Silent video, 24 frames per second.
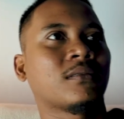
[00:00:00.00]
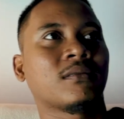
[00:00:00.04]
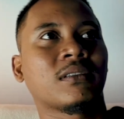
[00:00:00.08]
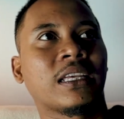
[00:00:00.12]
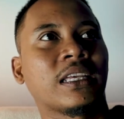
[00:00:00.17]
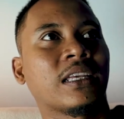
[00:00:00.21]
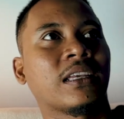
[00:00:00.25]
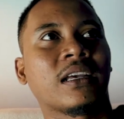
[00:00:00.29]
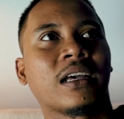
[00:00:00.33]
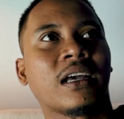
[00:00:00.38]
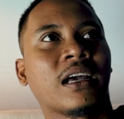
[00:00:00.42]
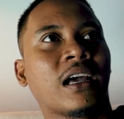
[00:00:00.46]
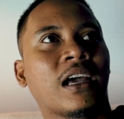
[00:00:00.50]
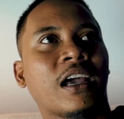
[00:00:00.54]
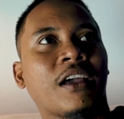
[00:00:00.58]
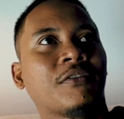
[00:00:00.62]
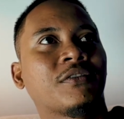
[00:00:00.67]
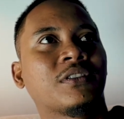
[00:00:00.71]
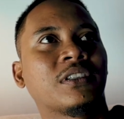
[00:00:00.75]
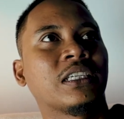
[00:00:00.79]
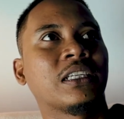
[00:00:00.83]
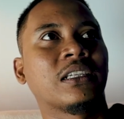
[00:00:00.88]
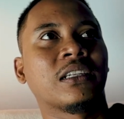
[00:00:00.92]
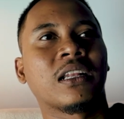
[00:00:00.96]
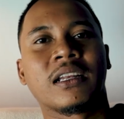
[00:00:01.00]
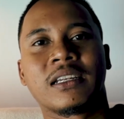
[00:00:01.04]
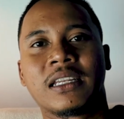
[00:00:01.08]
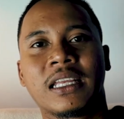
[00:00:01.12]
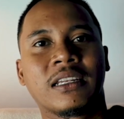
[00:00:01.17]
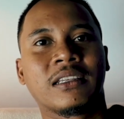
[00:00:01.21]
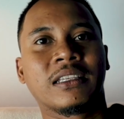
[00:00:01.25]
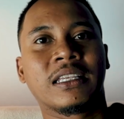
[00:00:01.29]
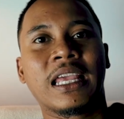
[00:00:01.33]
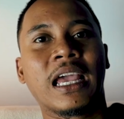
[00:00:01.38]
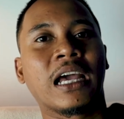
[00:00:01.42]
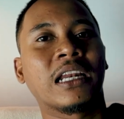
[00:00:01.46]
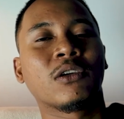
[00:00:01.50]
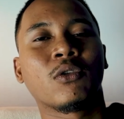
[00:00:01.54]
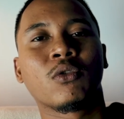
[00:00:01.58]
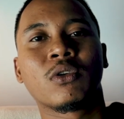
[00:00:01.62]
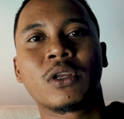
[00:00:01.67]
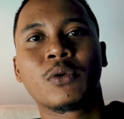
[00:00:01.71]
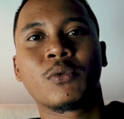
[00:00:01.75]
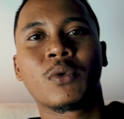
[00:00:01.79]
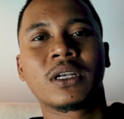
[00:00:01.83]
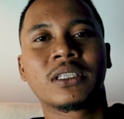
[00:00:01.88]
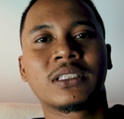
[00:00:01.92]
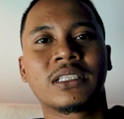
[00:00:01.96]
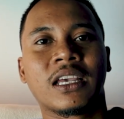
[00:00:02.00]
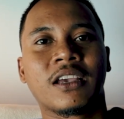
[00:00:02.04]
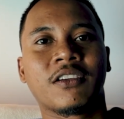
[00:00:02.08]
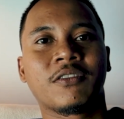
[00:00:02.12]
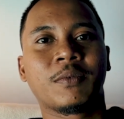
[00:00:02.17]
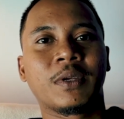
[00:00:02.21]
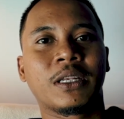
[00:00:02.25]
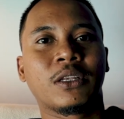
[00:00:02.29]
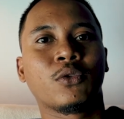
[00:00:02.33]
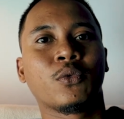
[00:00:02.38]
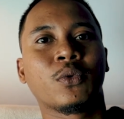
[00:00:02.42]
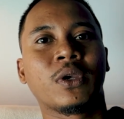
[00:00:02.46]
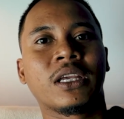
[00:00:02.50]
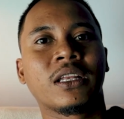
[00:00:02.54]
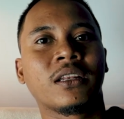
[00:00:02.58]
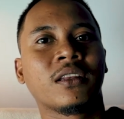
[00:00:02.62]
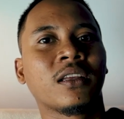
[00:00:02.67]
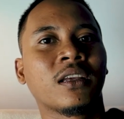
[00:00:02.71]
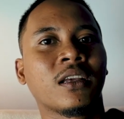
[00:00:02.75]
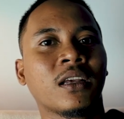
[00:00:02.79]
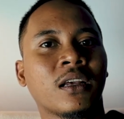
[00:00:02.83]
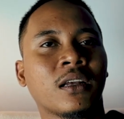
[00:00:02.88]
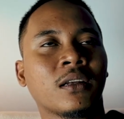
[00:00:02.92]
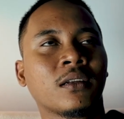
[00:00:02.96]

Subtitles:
like I've seen that they are the only ones that have been doing